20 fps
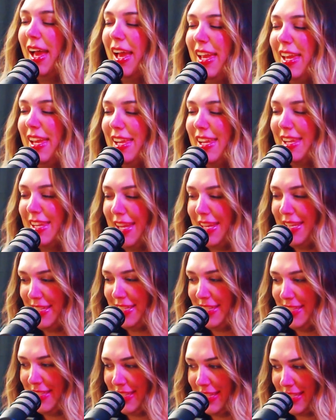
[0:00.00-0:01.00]
In
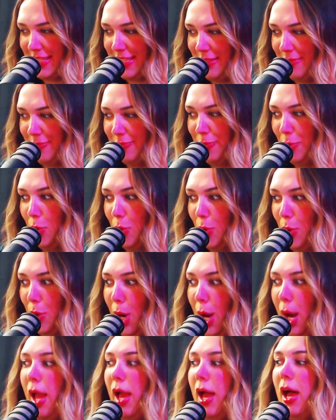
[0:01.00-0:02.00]
nineteen
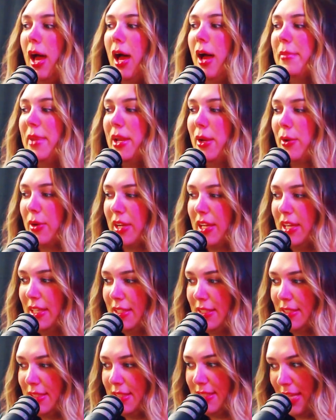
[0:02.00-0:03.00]
sixty-four,
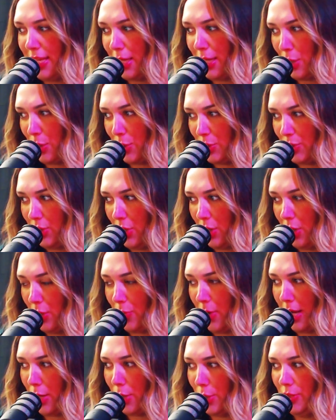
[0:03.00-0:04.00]
American
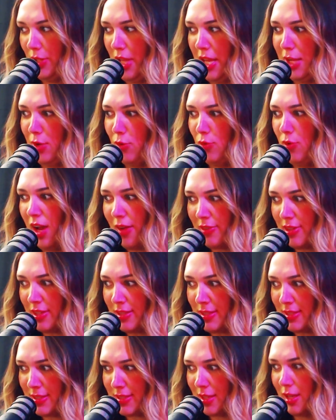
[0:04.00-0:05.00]
singer-songwriter Lenny
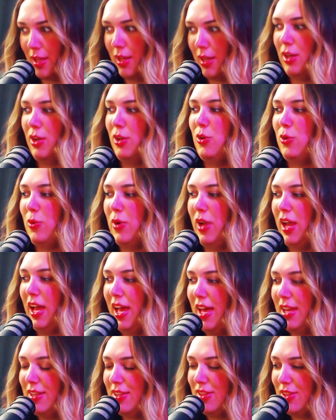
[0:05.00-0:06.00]
Kravitz, who
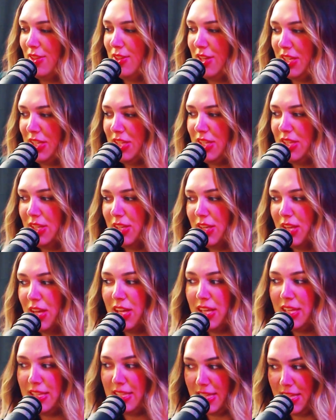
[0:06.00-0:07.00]
had the nineteen
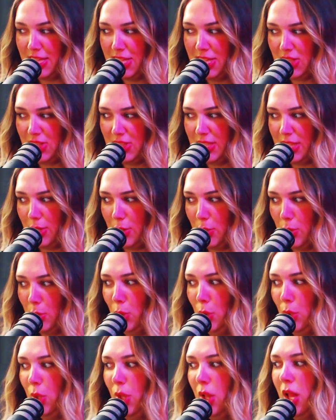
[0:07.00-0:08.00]
ninety hit
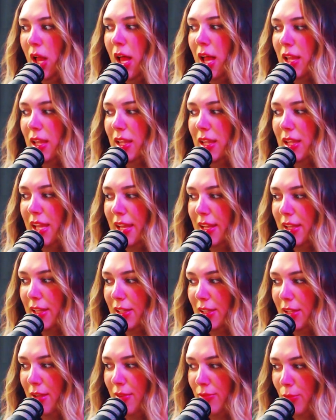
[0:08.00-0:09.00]
single Let
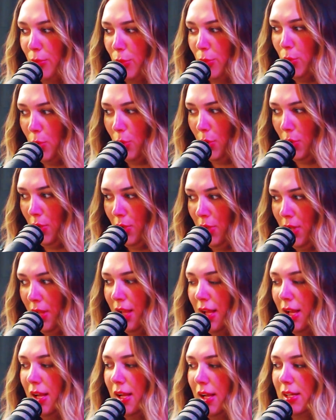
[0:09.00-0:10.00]
Love Rule
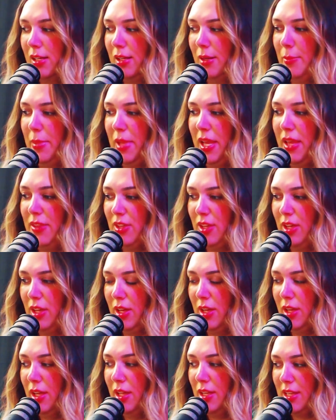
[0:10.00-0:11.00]
um, and
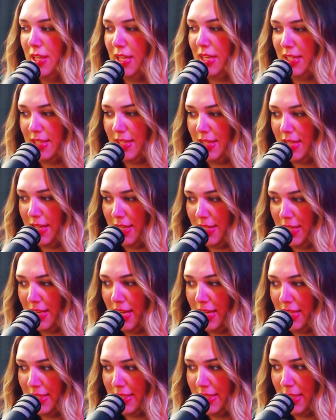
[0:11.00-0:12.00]
the nineteen
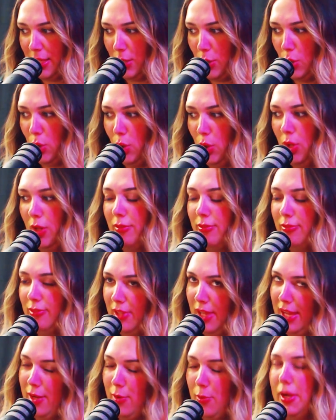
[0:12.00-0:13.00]
ninety-nine single
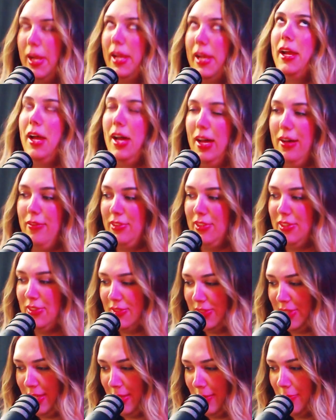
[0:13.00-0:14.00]
Fly Away,
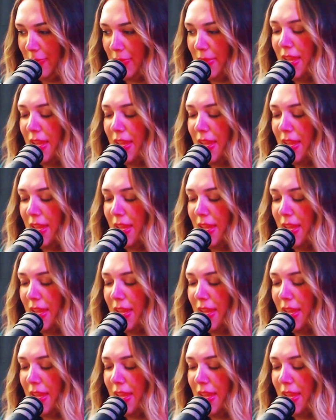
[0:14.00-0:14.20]
obviously.